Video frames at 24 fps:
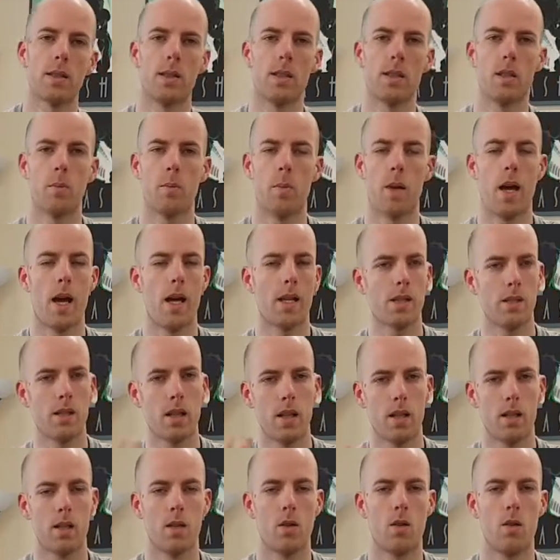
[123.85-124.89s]
Like in the past,
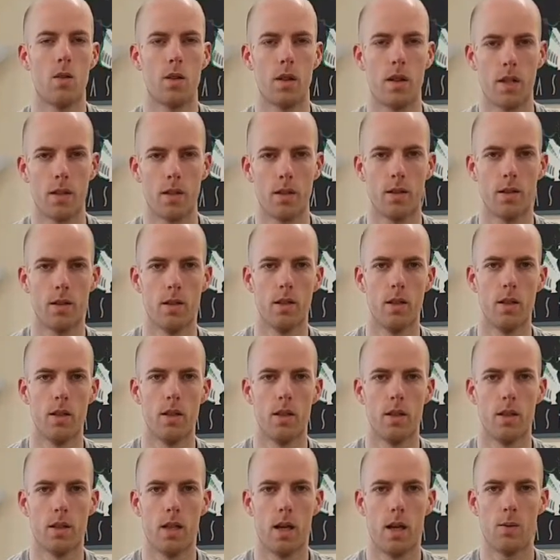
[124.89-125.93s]
I had long hair.
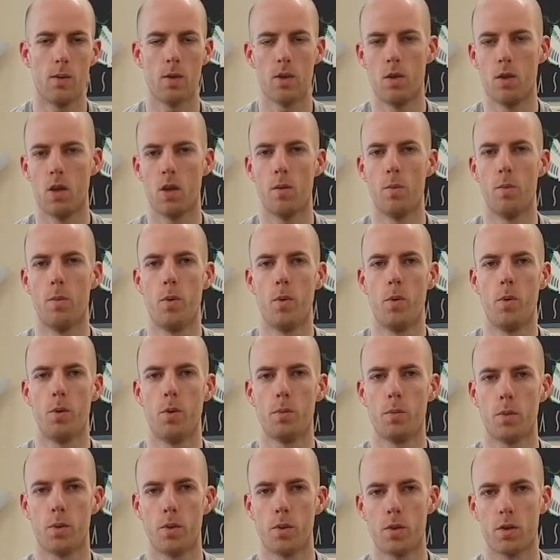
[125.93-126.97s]
I was not a
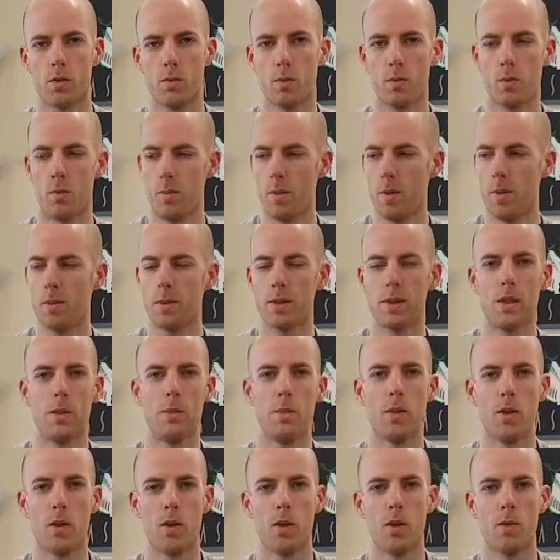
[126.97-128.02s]
bald person, but when people see
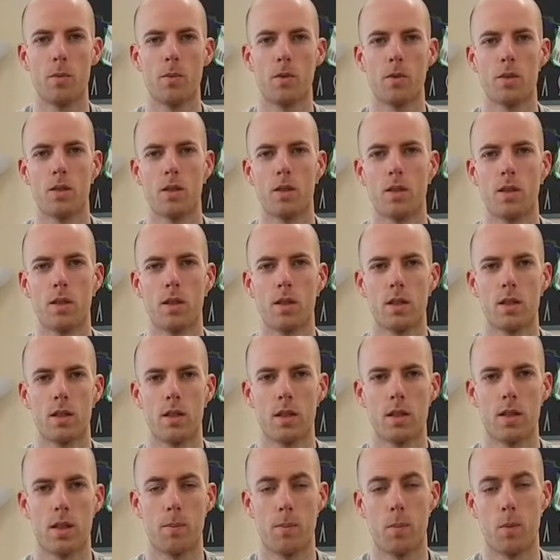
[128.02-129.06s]
me now, I'm just
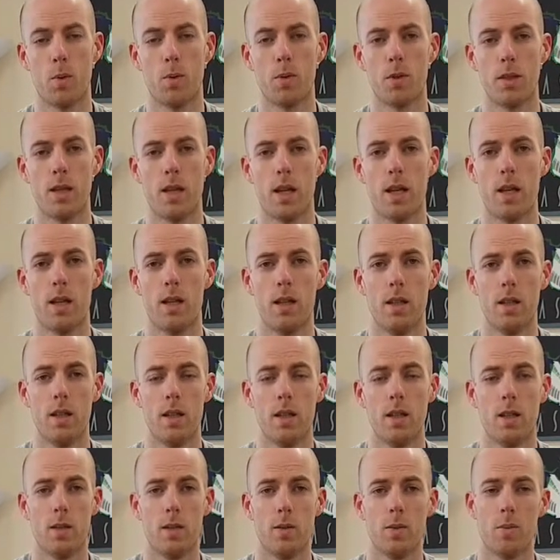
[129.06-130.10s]
that bald guy.
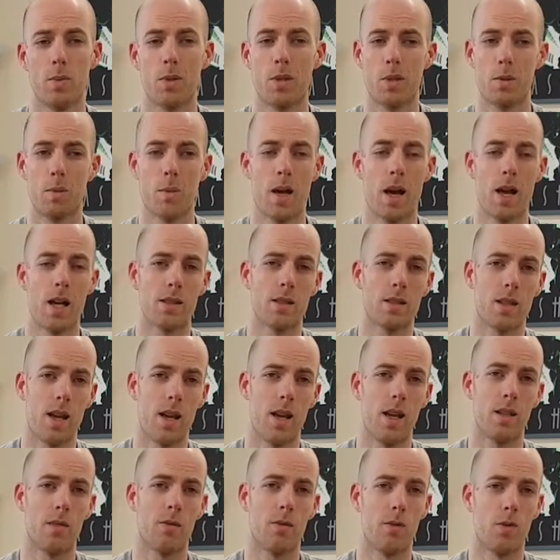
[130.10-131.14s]
But in the past,
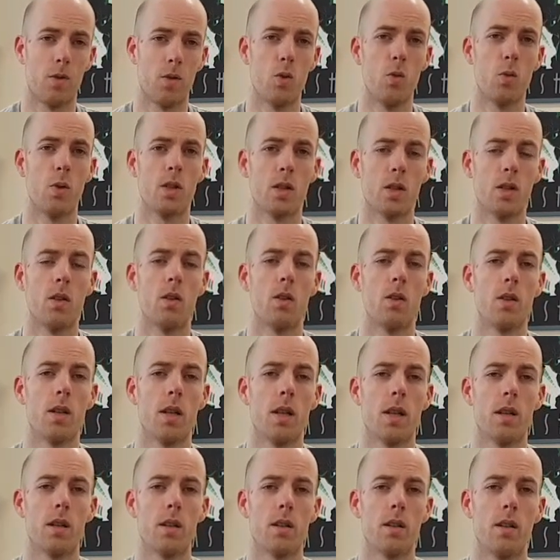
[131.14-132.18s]
I had flowing long
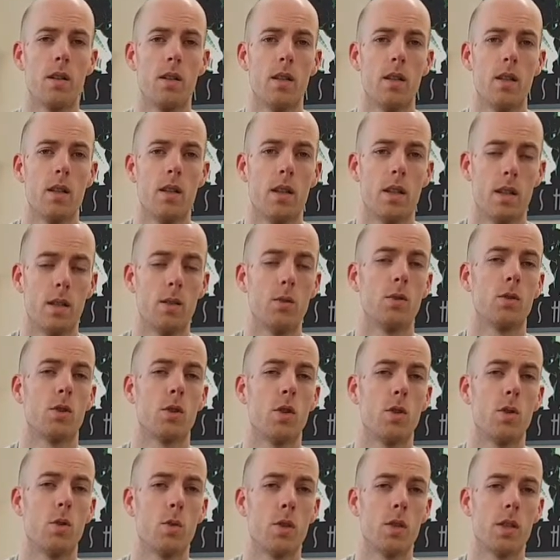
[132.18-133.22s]
hair and it was
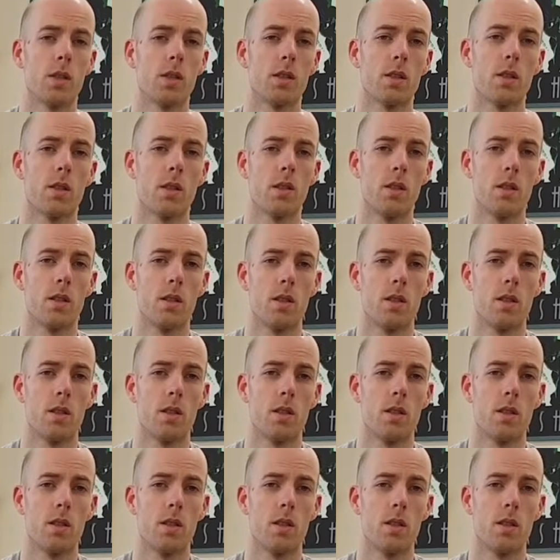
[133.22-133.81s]
glorious.